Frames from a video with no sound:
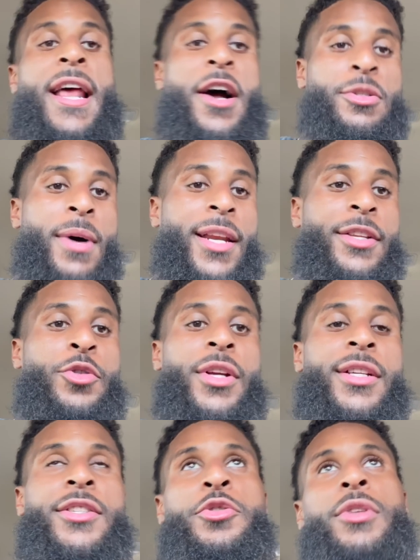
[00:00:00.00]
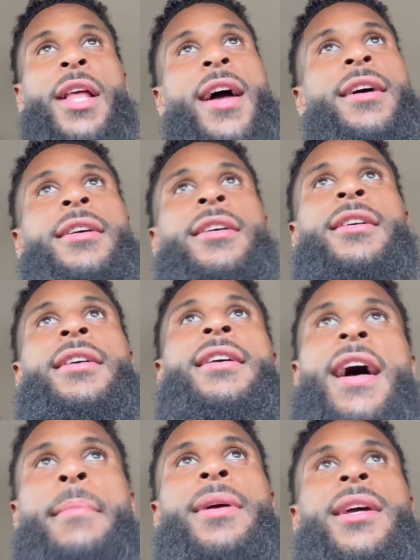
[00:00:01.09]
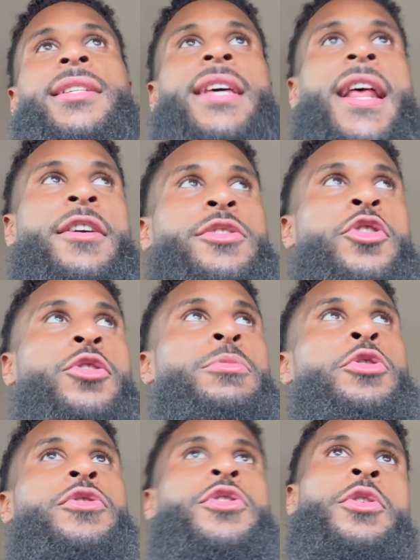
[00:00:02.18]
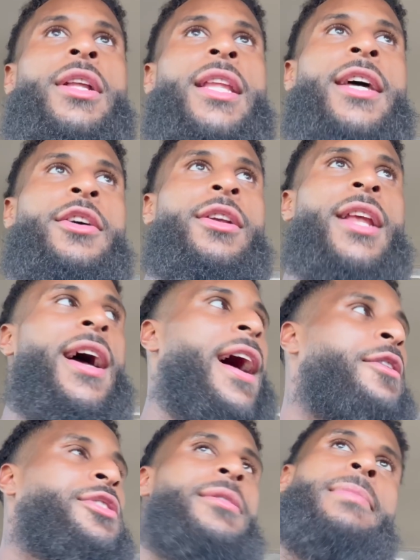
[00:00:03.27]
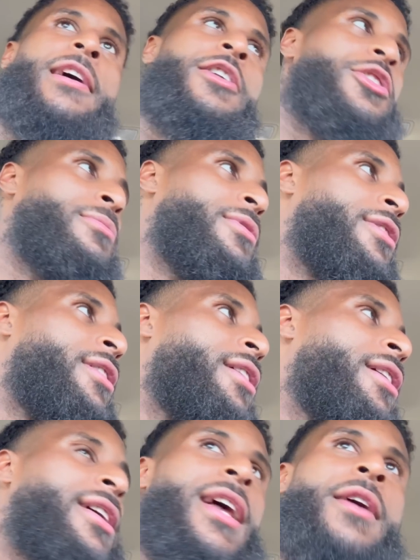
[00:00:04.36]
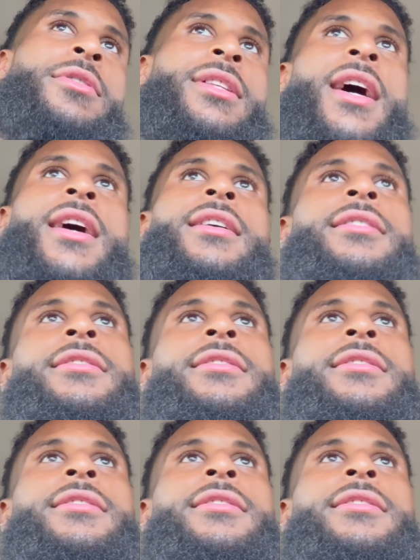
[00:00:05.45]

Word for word: I was about to do this too. Like, I been said I was gonna move to Orlando. Like, I was in Belgium and I was like,